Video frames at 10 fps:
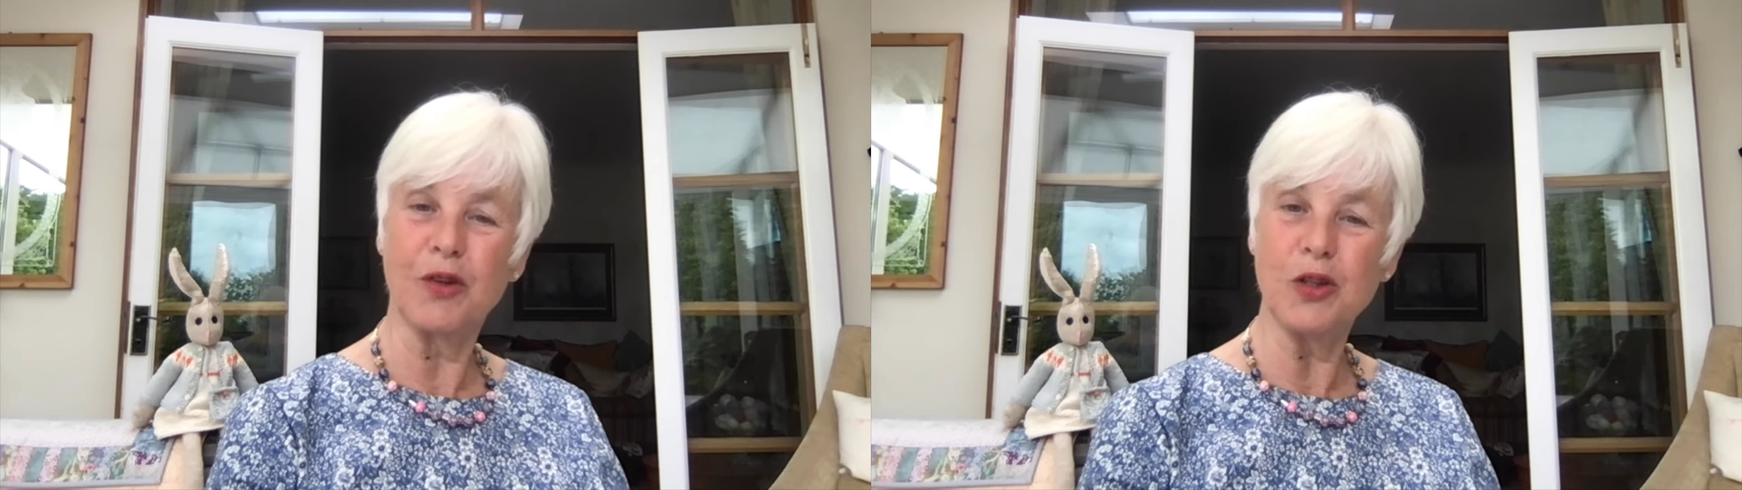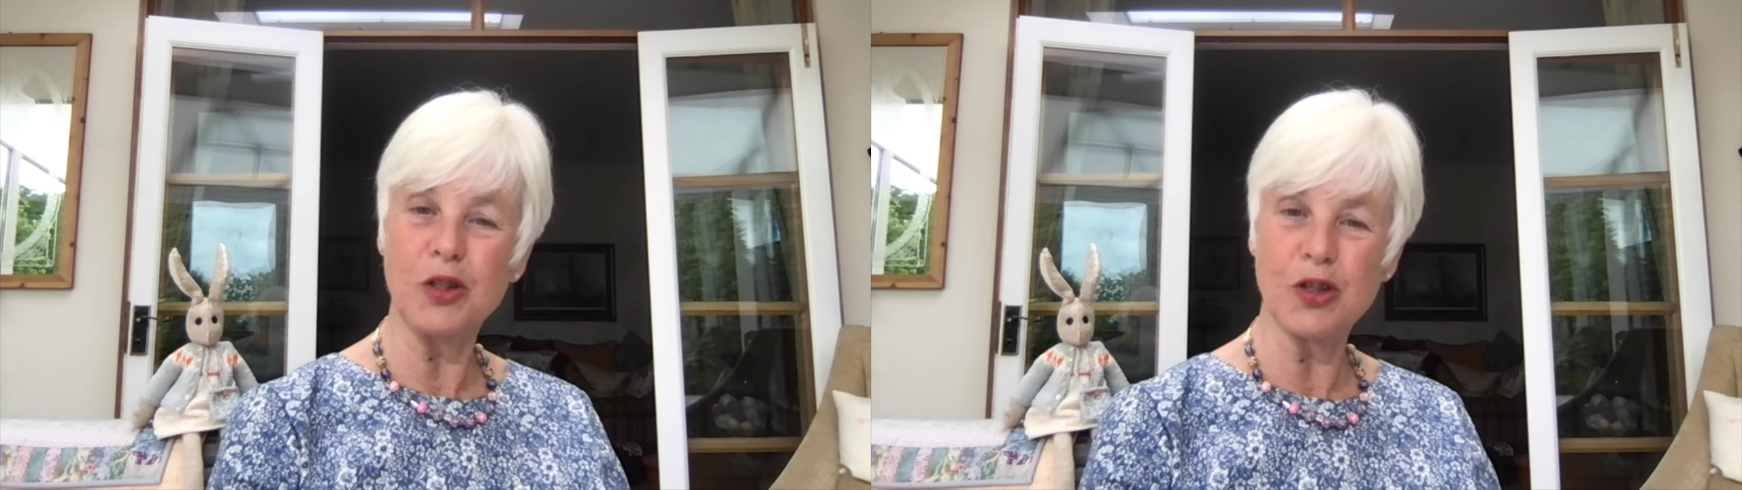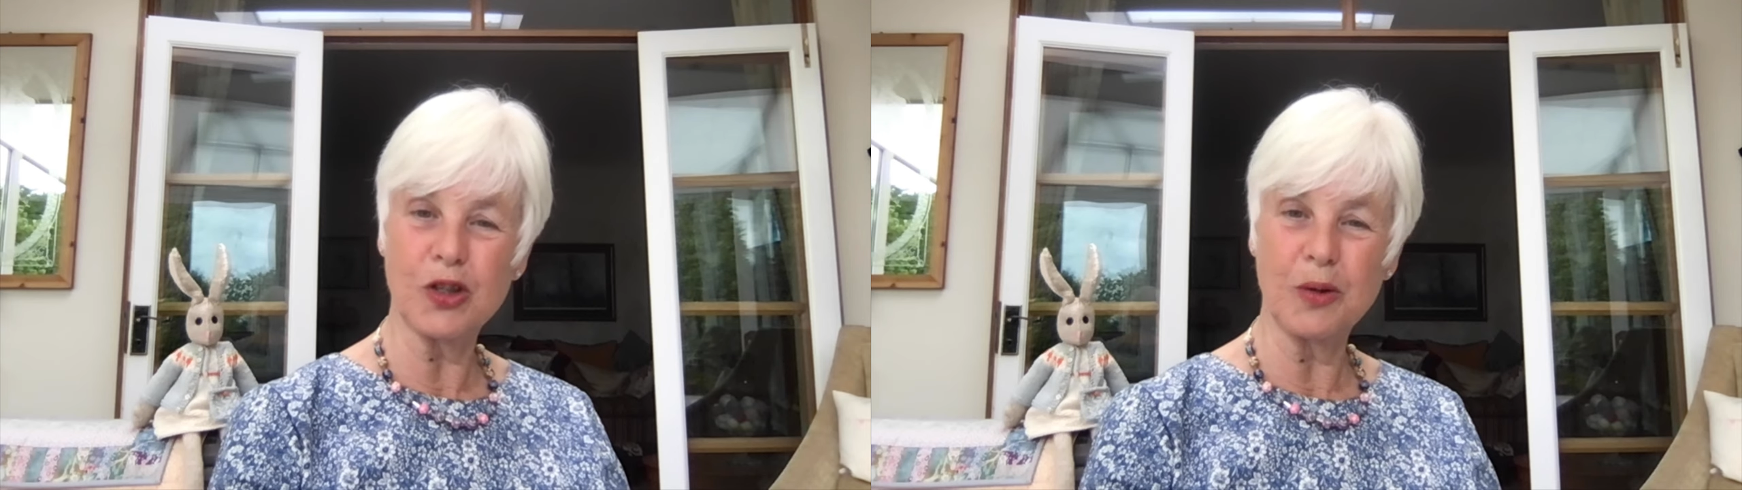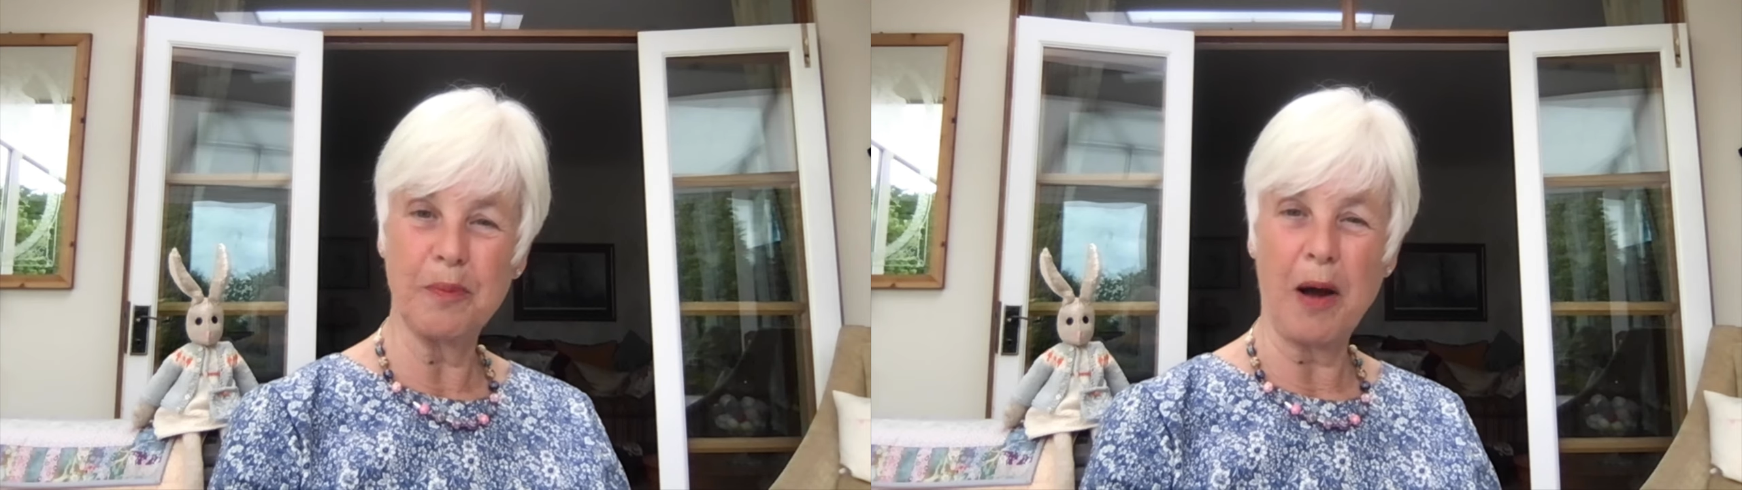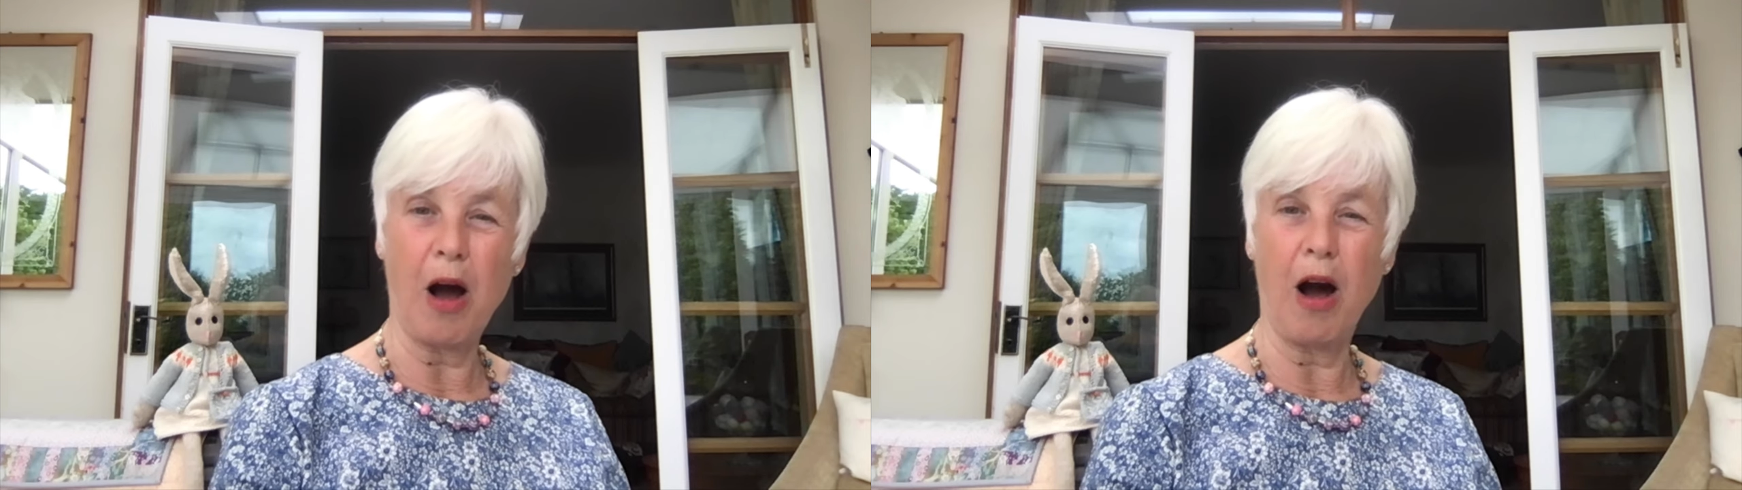Goodnestone
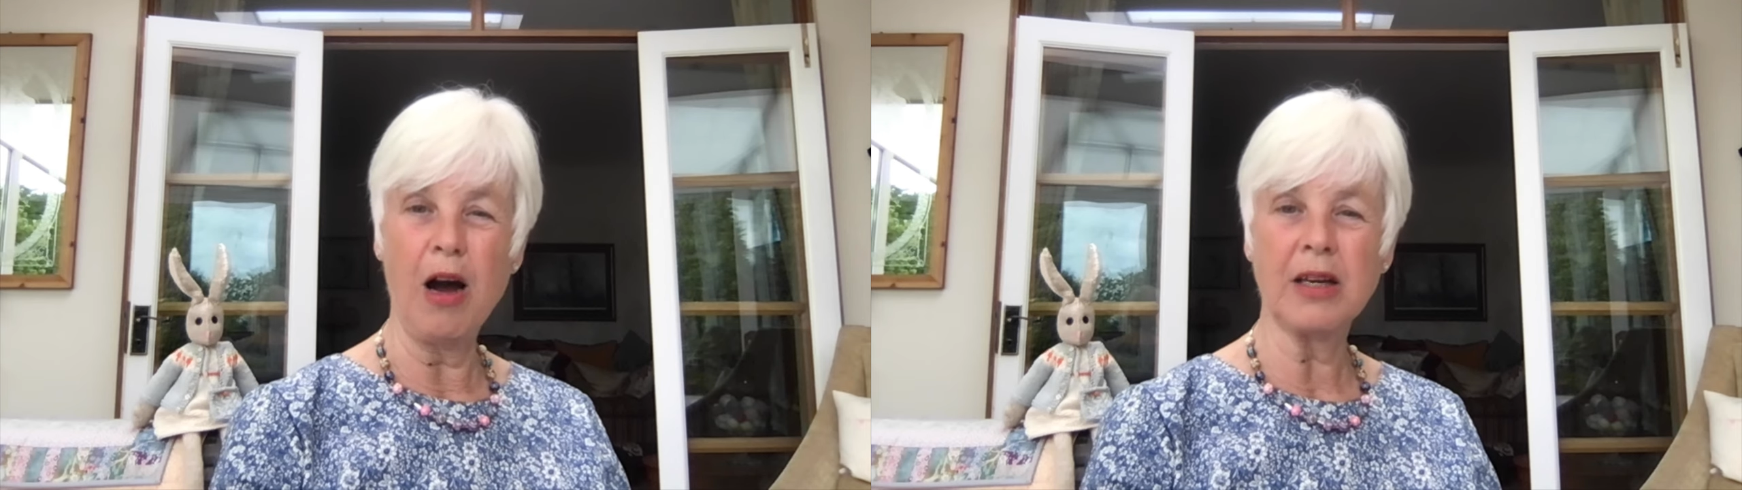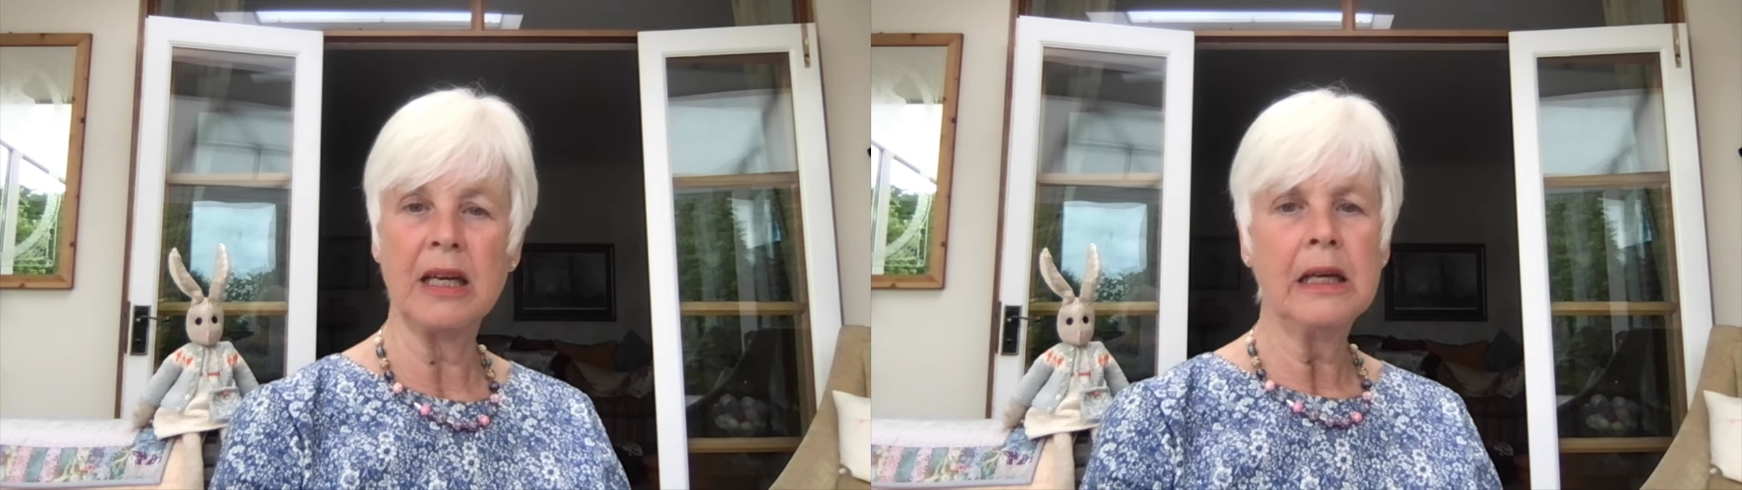Park.